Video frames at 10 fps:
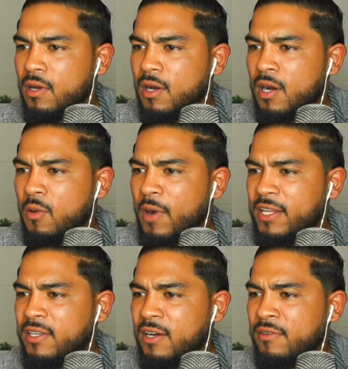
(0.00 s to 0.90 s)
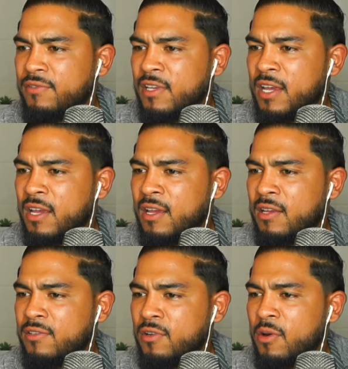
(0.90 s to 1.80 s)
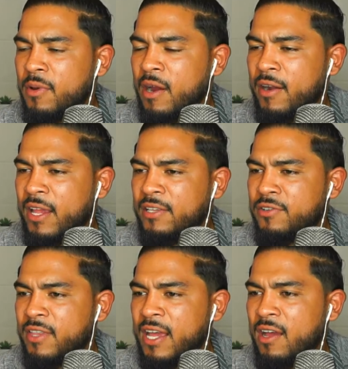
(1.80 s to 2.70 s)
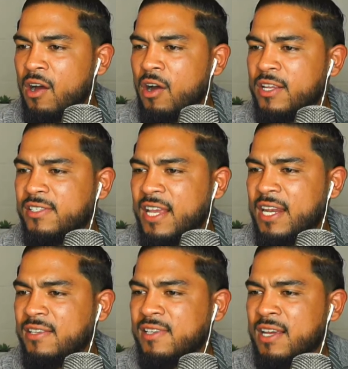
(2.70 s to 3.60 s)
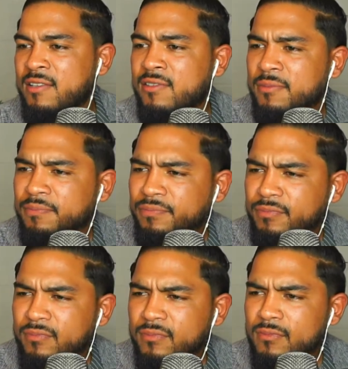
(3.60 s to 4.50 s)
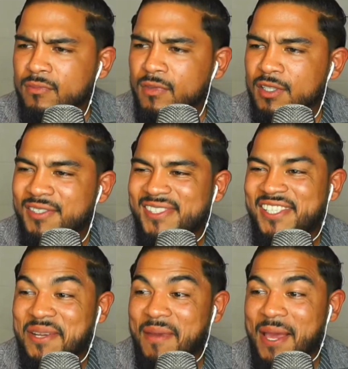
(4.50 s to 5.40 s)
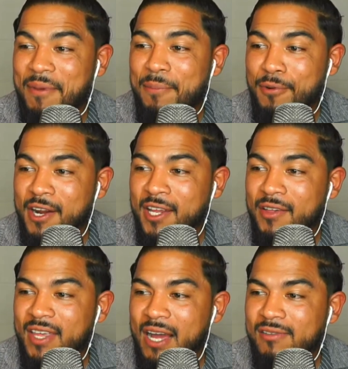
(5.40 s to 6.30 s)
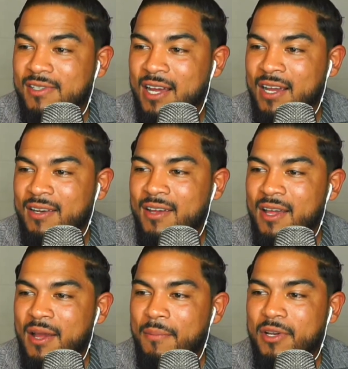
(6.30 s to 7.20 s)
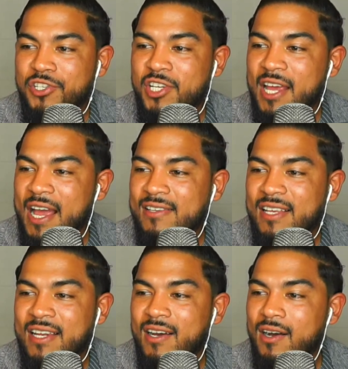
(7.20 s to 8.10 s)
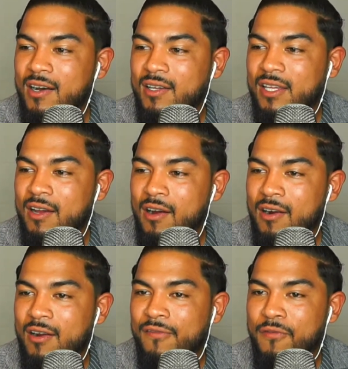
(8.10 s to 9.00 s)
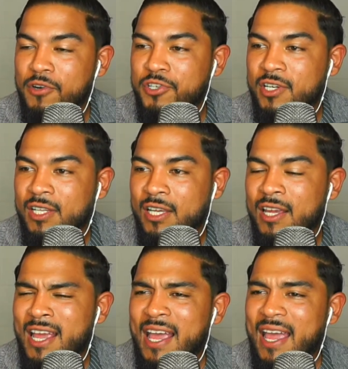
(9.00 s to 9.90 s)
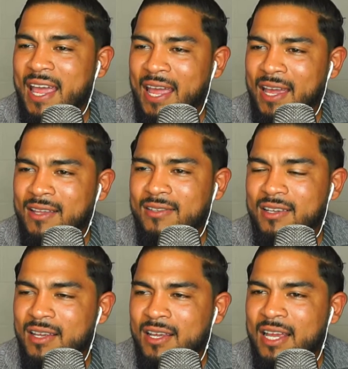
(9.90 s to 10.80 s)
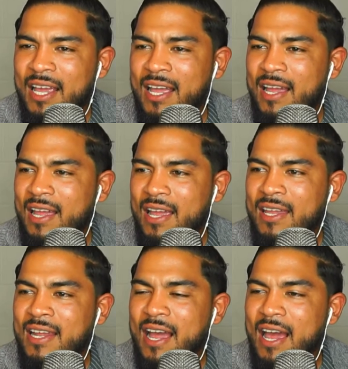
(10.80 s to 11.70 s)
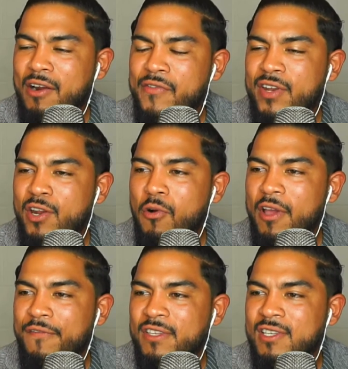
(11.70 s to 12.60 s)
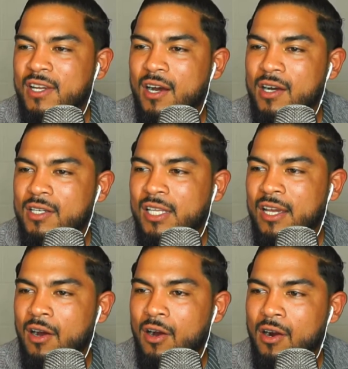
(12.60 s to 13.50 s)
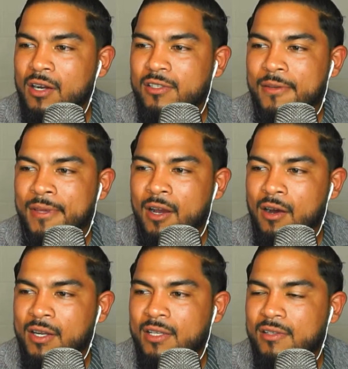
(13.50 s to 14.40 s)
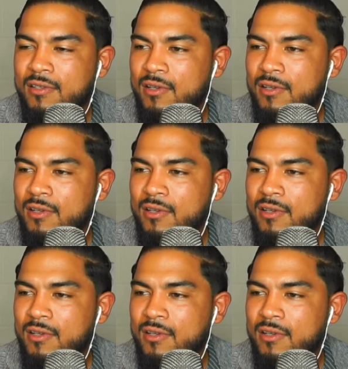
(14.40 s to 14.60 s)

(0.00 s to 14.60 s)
White Dove says, oh no, we already answered that. Honest Annie says, she may be pretty on the outside, but she has an ugly heart, unfortunately. And I don't even know if it's an ugly heart, to be honest.